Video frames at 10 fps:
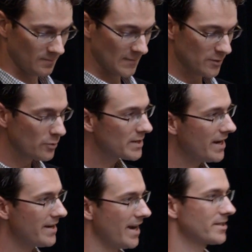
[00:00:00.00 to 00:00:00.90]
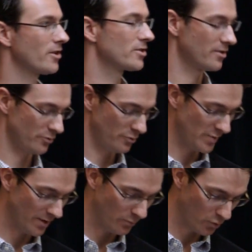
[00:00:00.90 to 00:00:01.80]
That's what we tend to ask ourselves when we
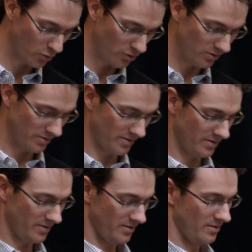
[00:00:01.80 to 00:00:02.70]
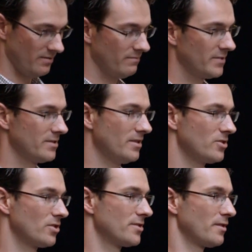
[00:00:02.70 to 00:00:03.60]
make moral
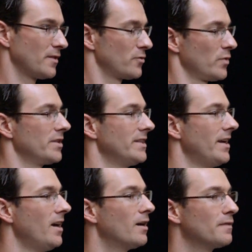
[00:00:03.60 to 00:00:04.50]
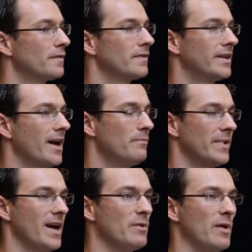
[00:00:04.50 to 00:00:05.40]
decisions. If it's really tough, and I'm
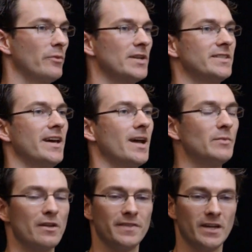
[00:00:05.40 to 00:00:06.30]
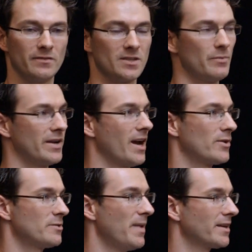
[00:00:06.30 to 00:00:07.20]
at my wit's end, I'm going to think of somebody I
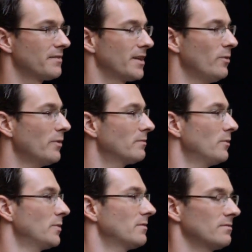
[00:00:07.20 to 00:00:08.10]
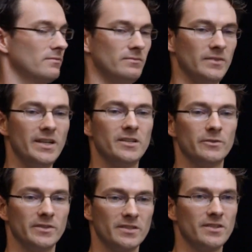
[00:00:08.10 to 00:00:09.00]
respect and think, what would he do
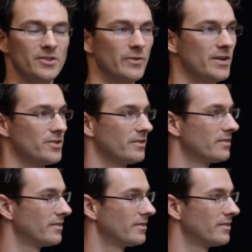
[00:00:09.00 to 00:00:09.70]
in this situation?